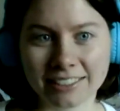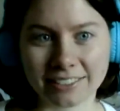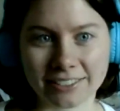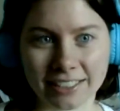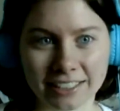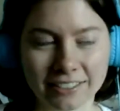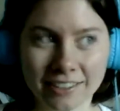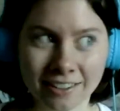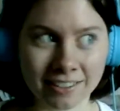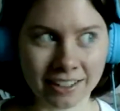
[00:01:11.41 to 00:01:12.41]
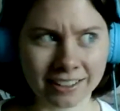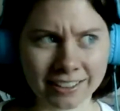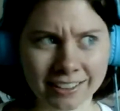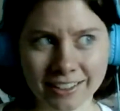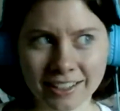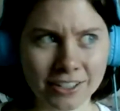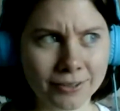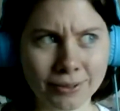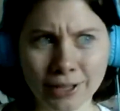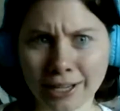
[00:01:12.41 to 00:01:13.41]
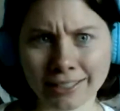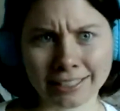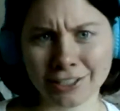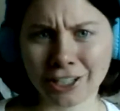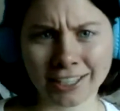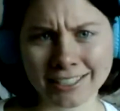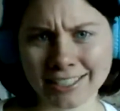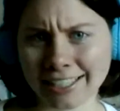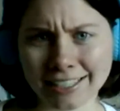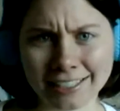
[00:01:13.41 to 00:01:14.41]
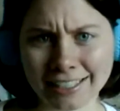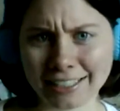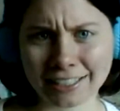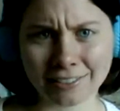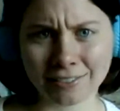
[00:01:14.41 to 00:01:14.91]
So it's like you go there, and I think you've got, like, checked in, and they